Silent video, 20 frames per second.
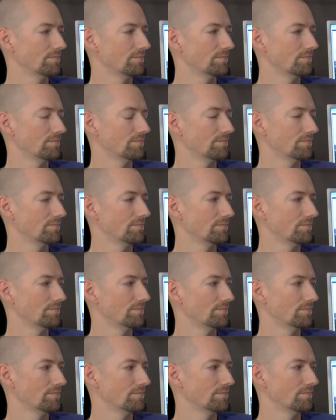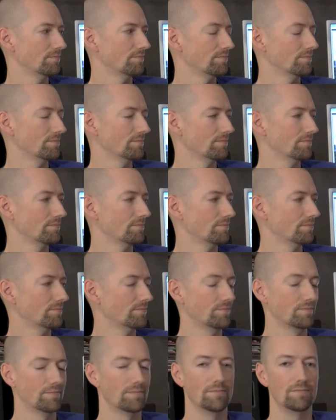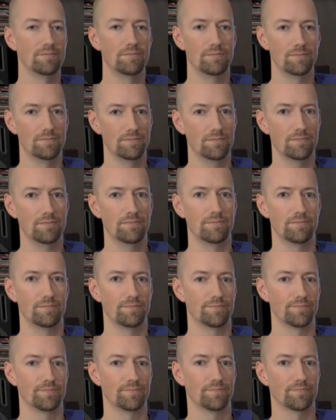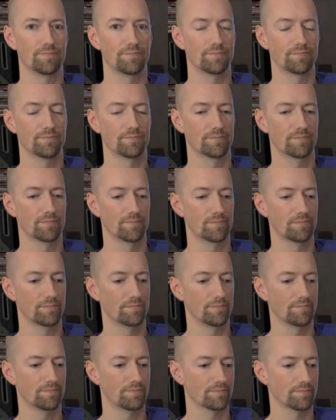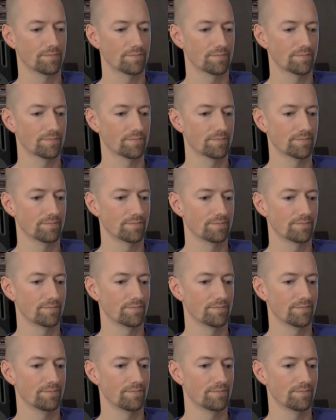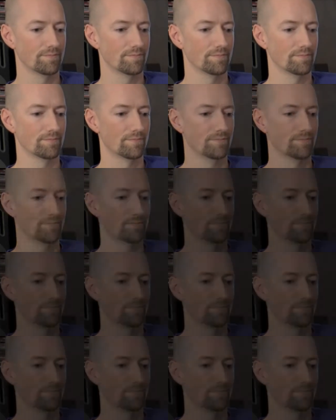No words are spoken by the person on screen.